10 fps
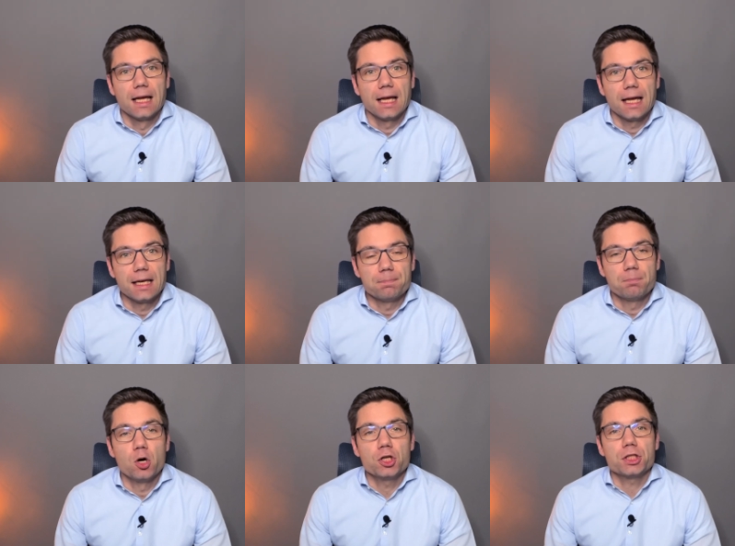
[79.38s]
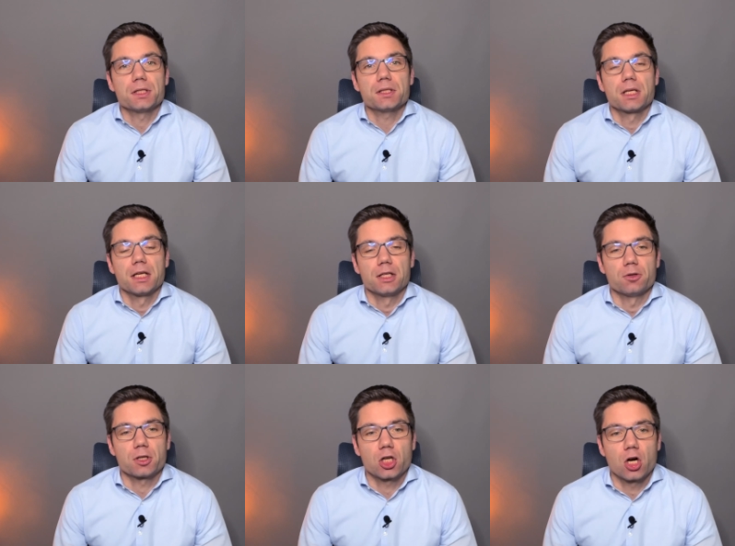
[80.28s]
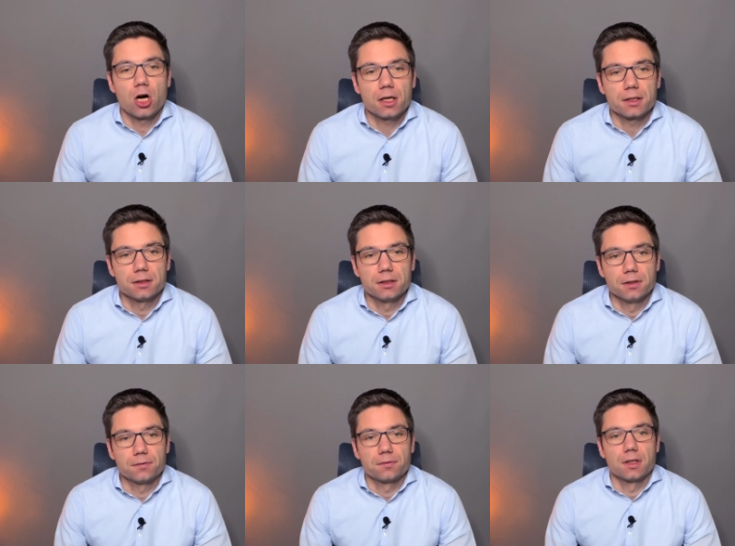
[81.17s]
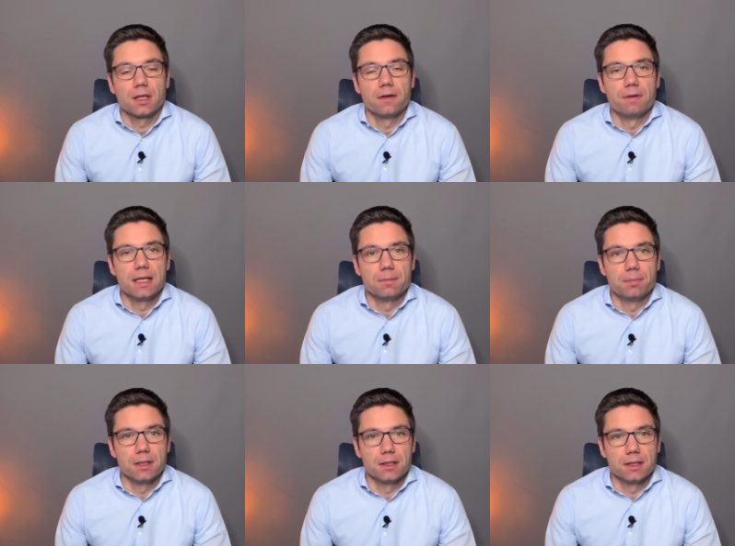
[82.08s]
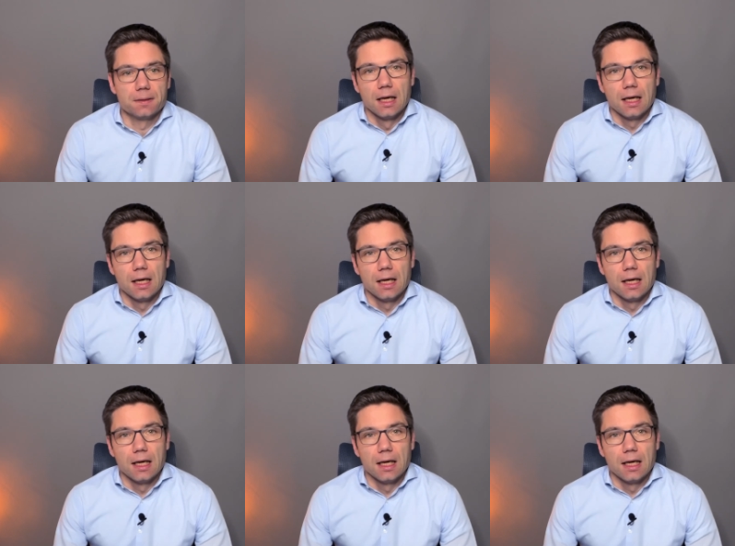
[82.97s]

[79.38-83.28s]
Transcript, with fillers: And it pushes your cognitive availability.